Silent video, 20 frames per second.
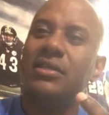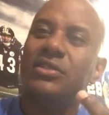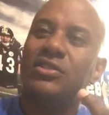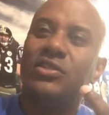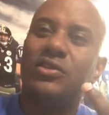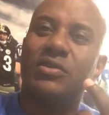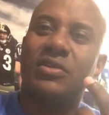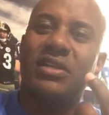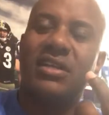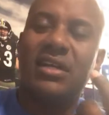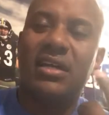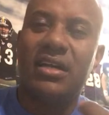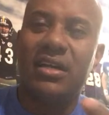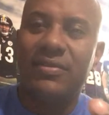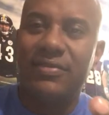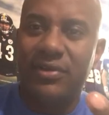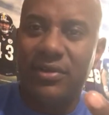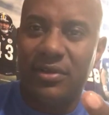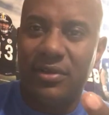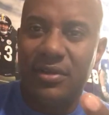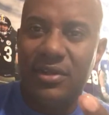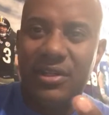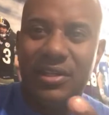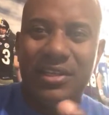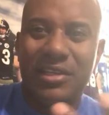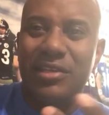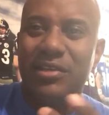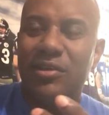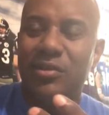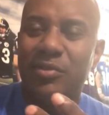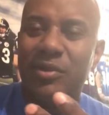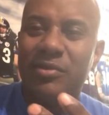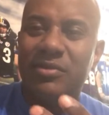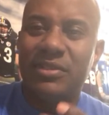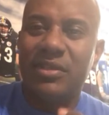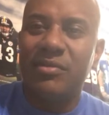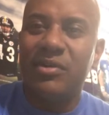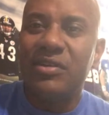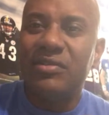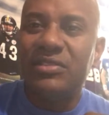to cover, people
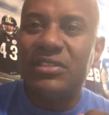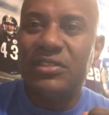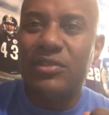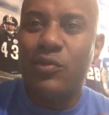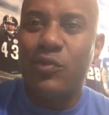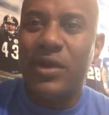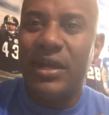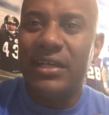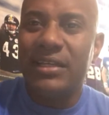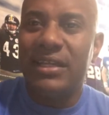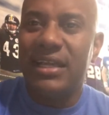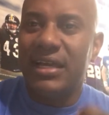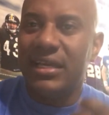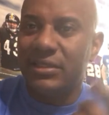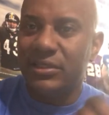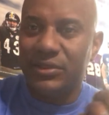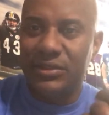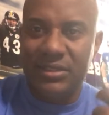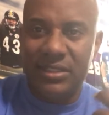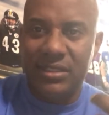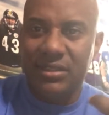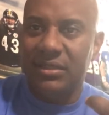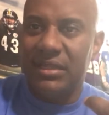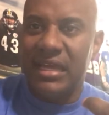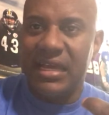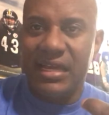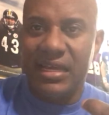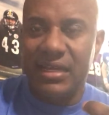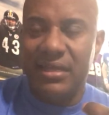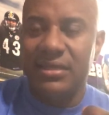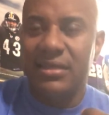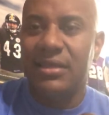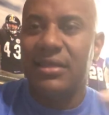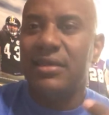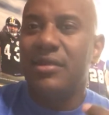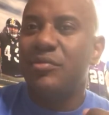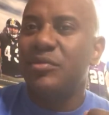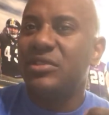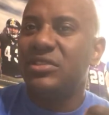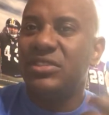say, "Oh, it's just a white lie." You still lied.
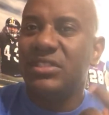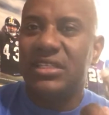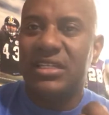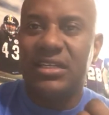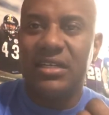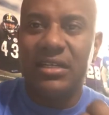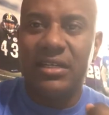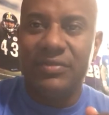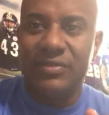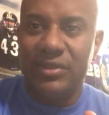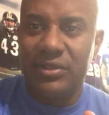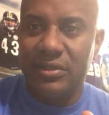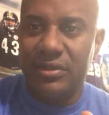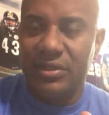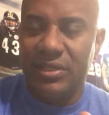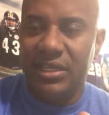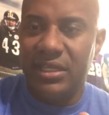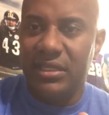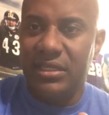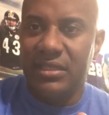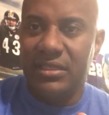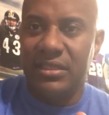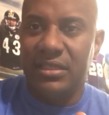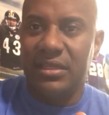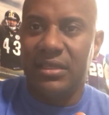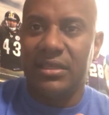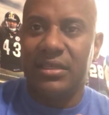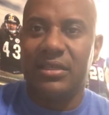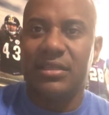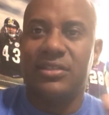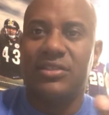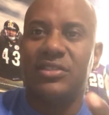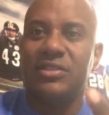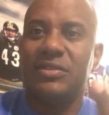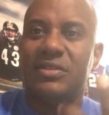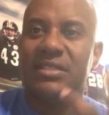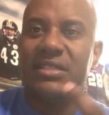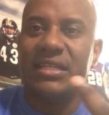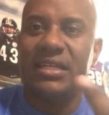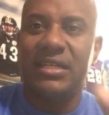But to cover anything,
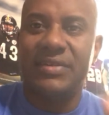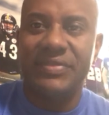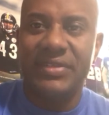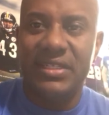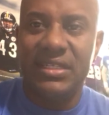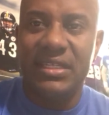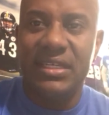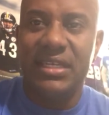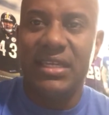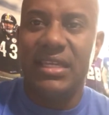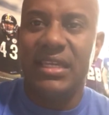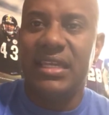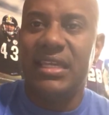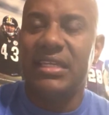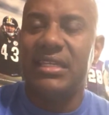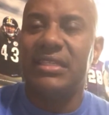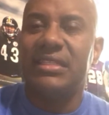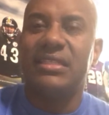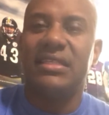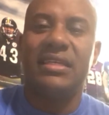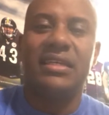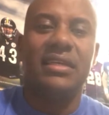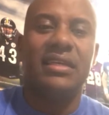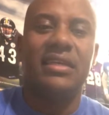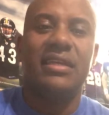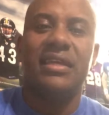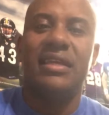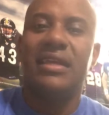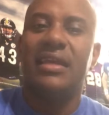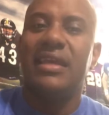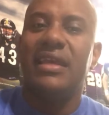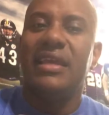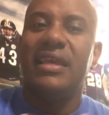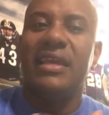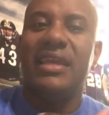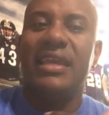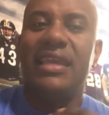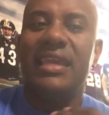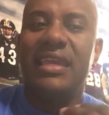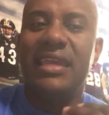to covet anything,
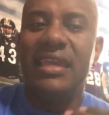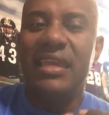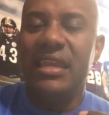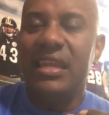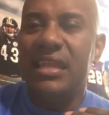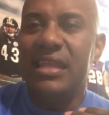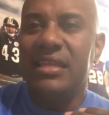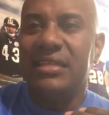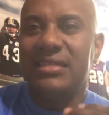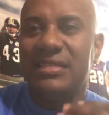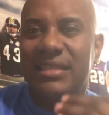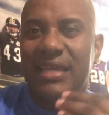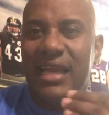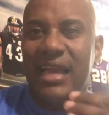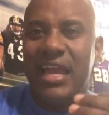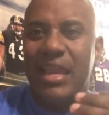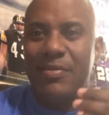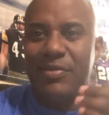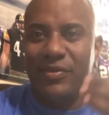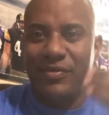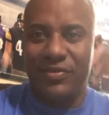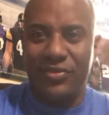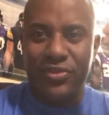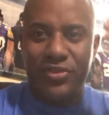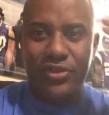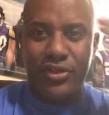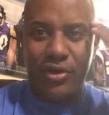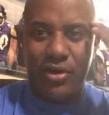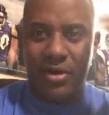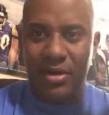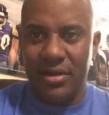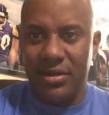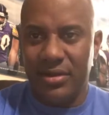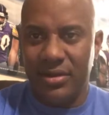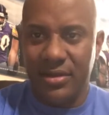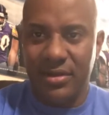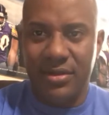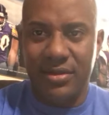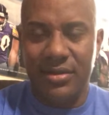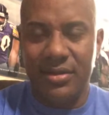any type of
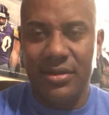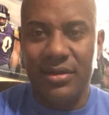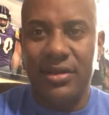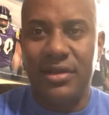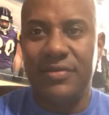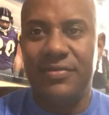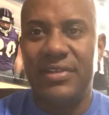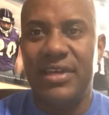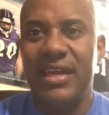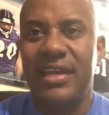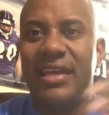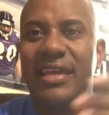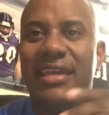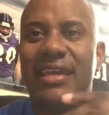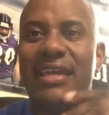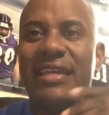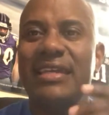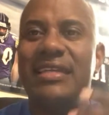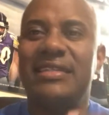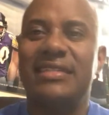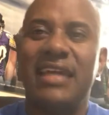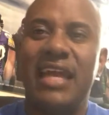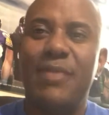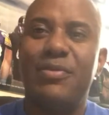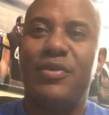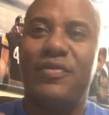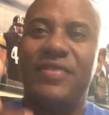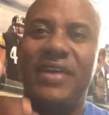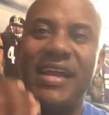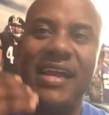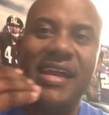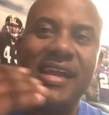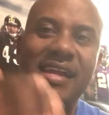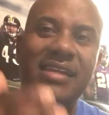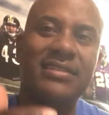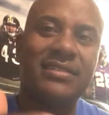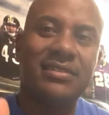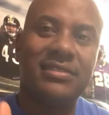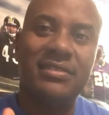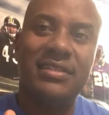thought of that, any type of
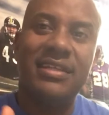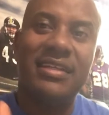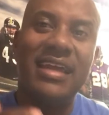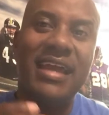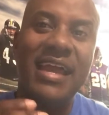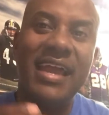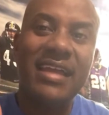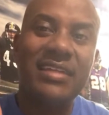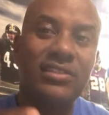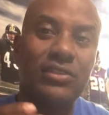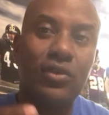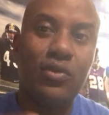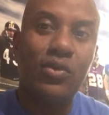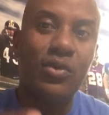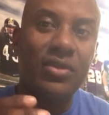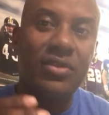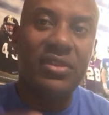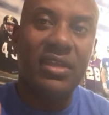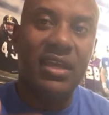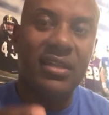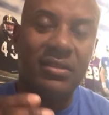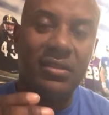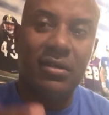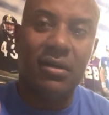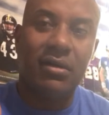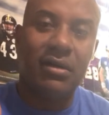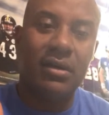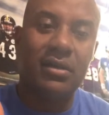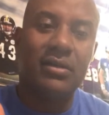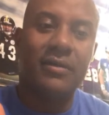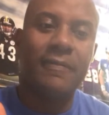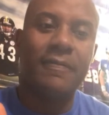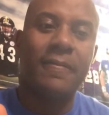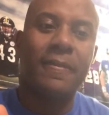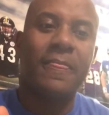action that acts on that thought